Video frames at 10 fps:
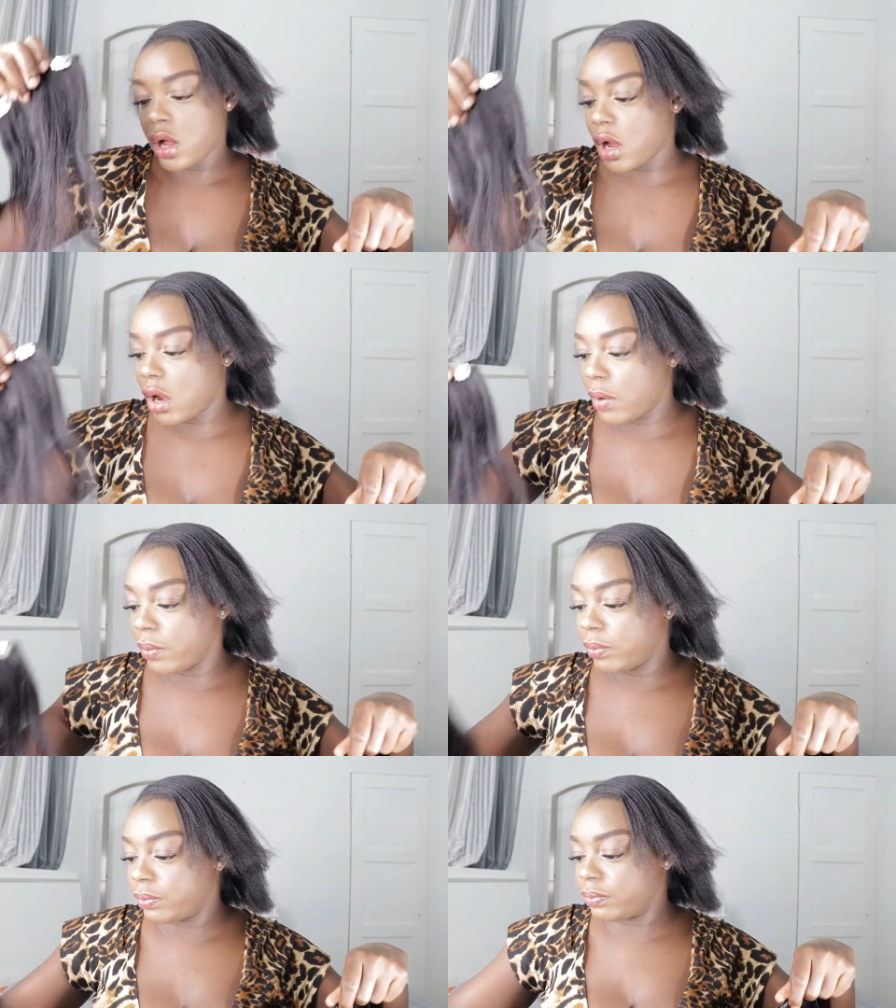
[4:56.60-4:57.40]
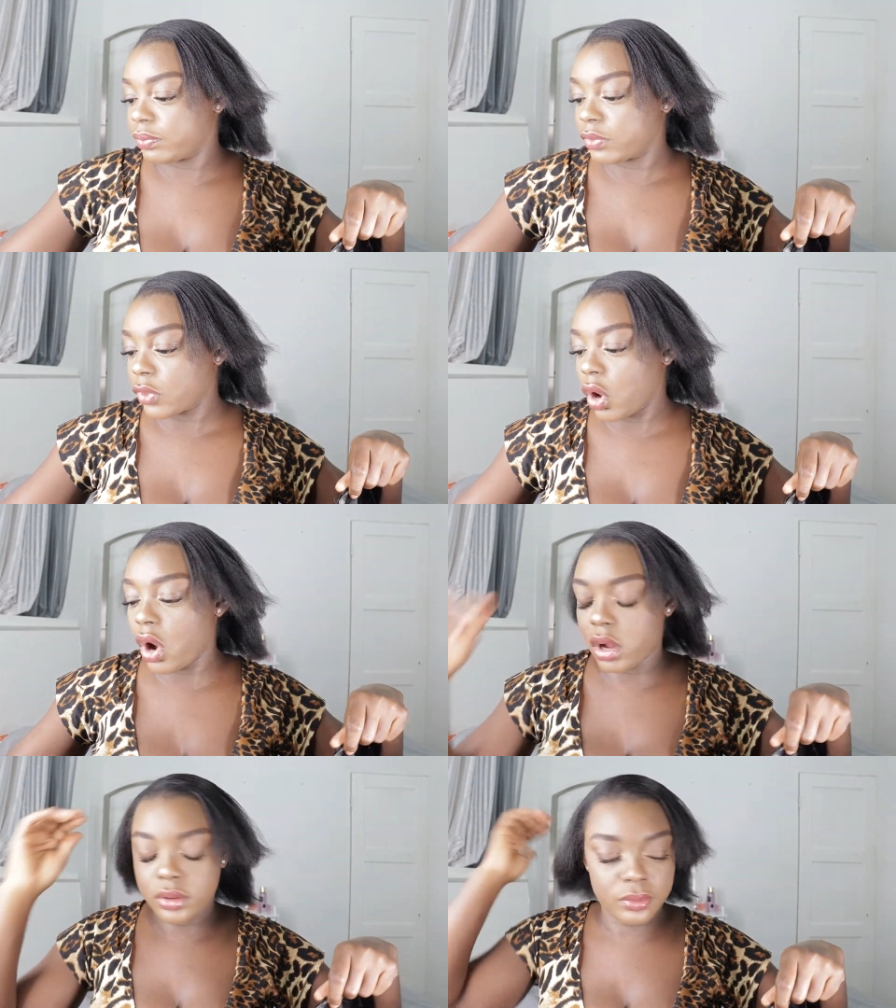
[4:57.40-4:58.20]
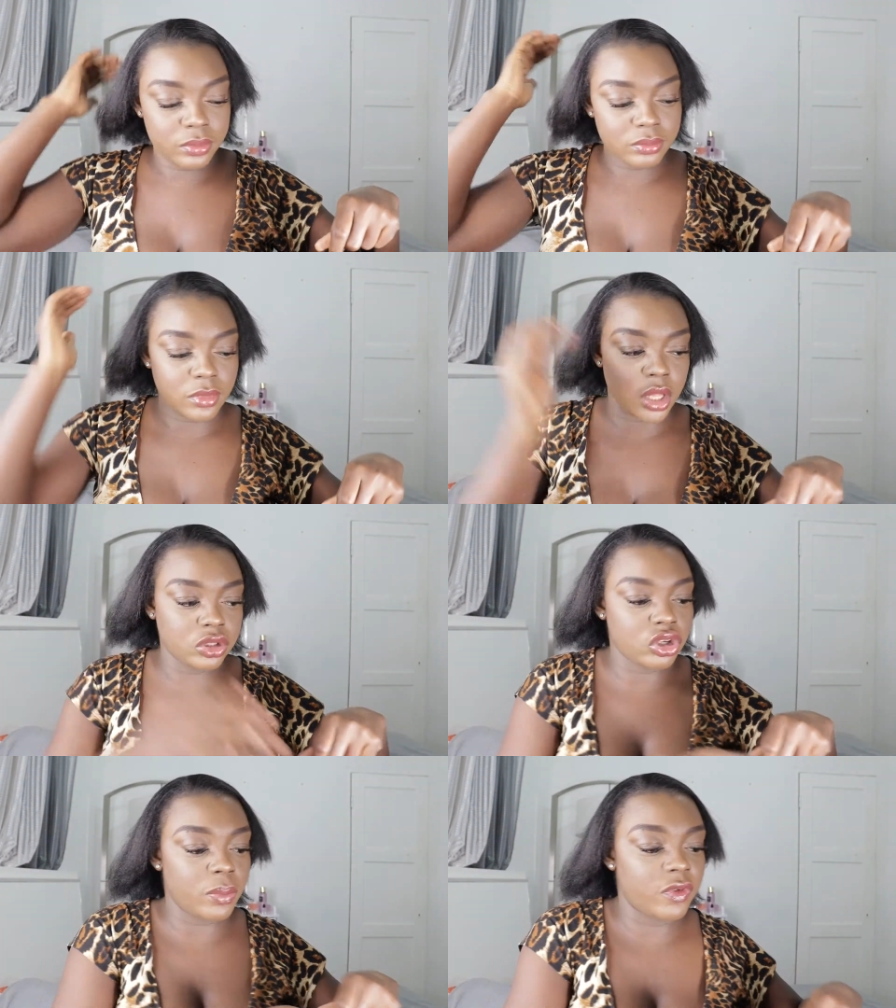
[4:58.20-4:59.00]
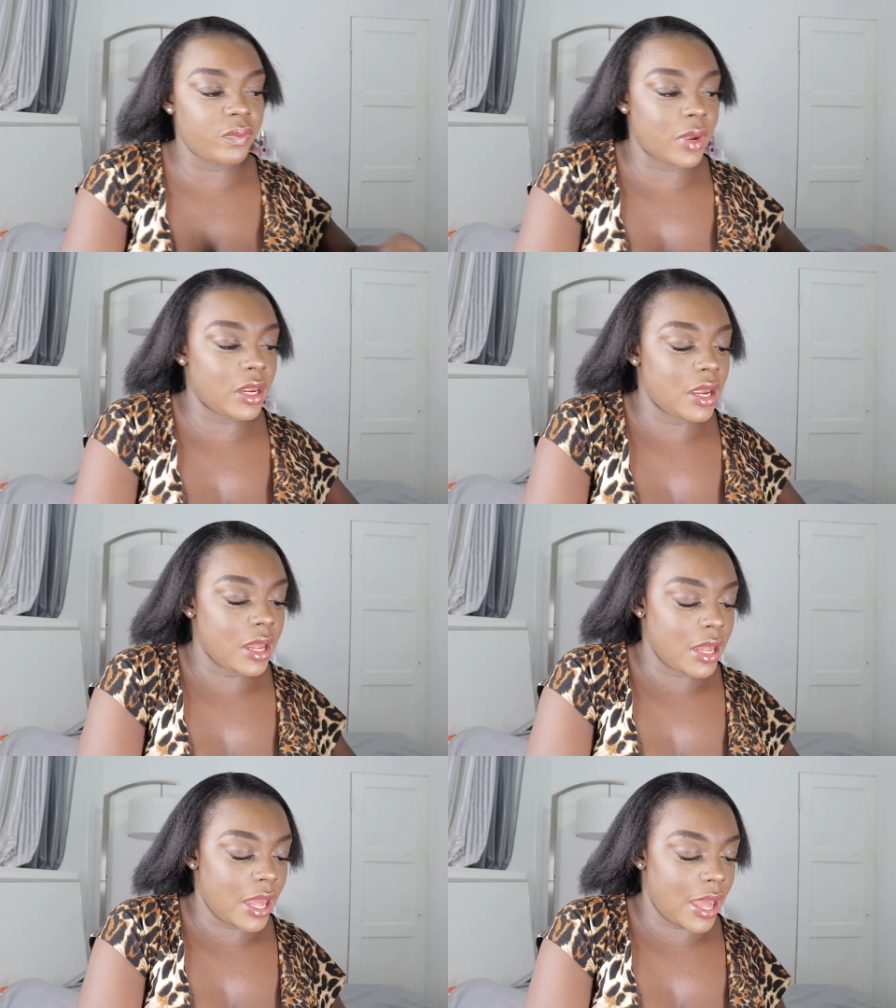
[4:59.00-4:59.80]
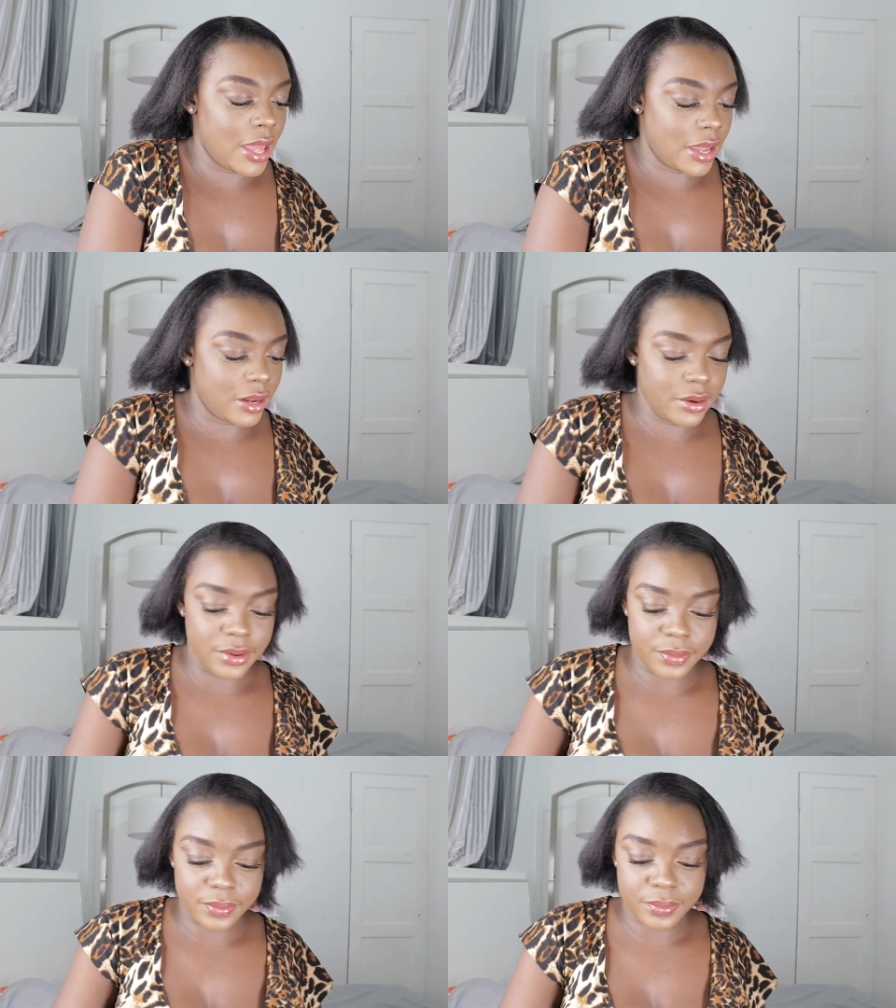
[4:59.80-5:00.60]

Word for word: um, on top of my head.